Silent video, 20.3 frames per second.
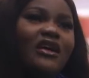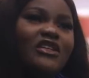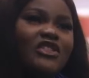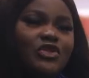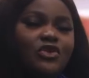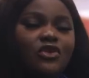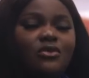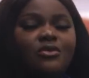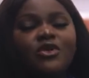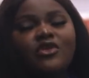
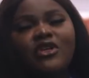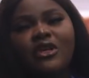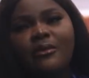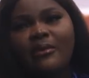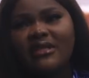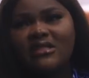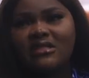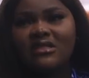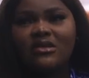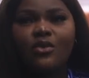She told me, okay,
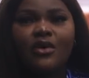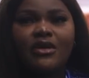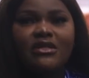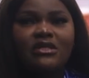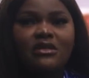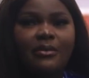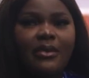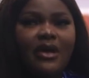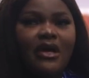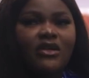my sister works
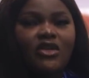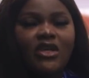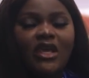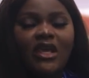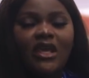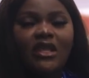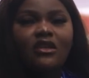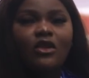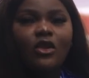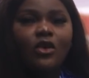in the bank, you
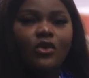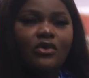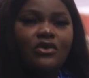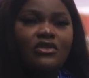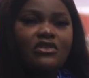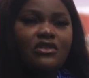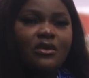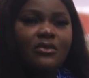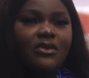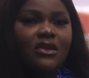can get a loan
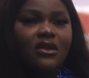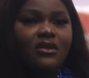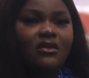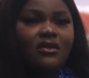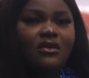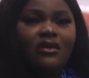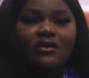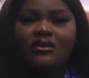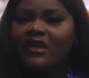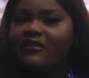or something.
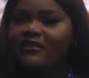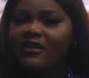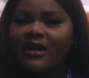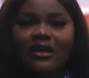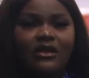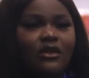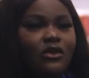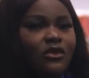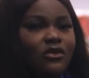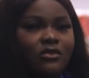Never
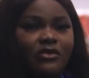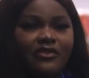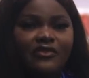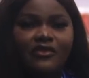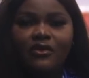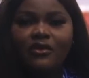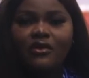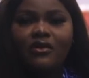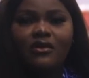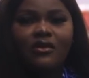had a loan
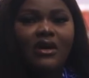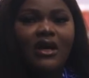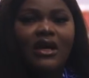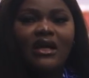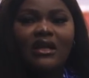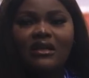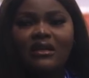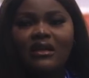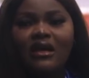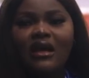before,
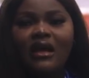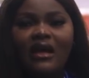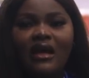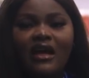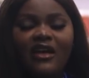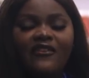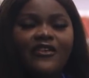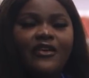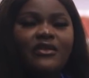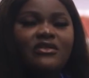and
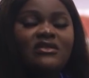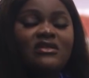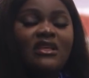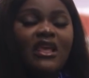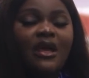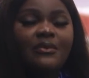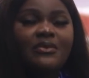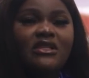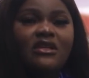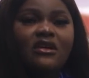I felt
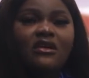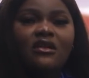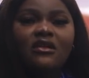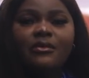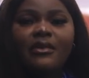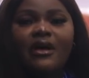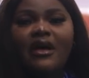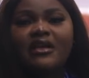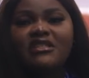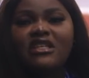skeptical
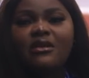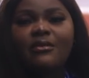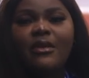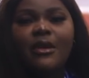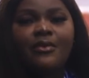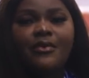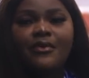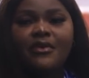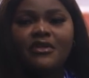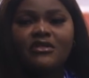about asking
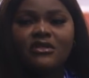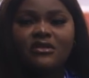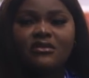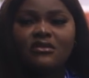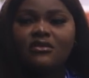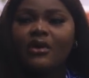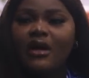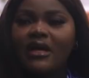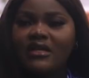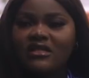my parents
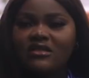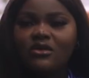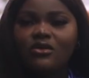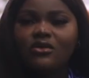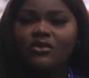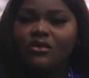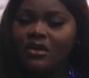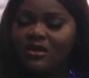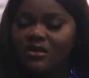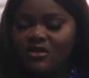to ask
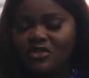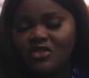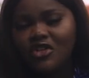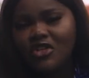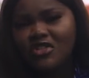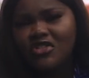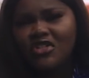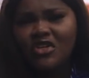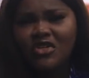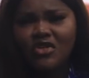you, okay,
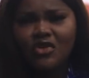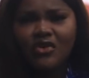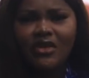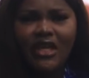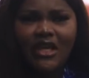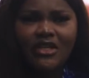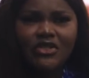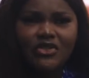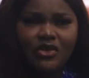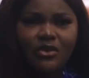you sure you don't
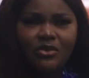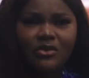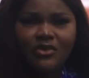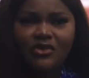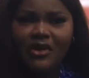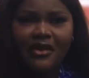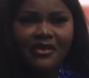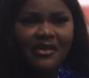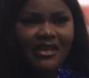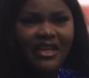get a job?
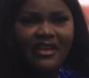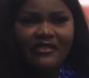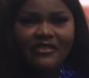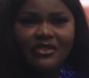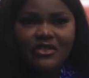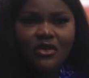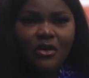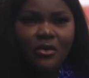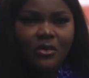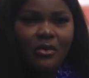You already have
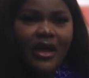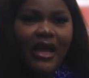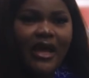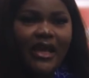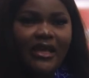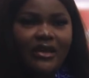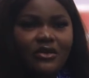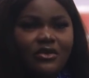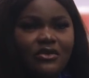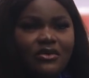a job,
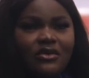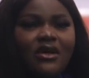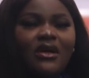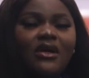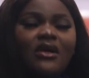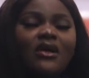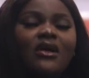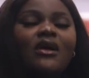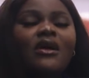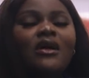why are
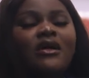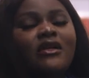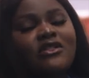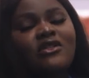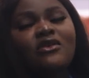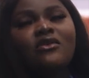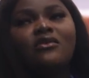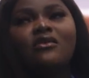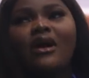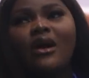you?
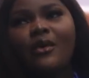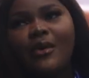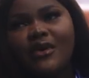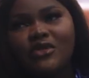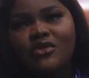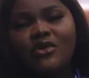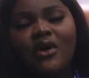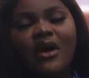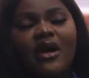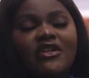So I
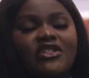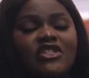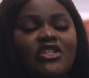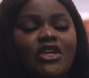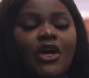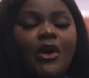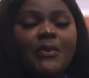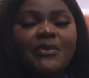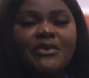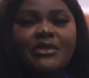went to her, she
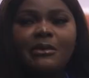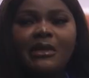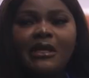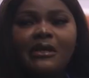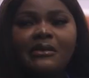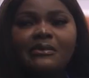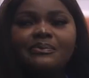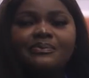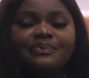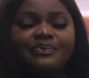helped
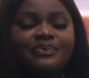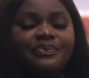me.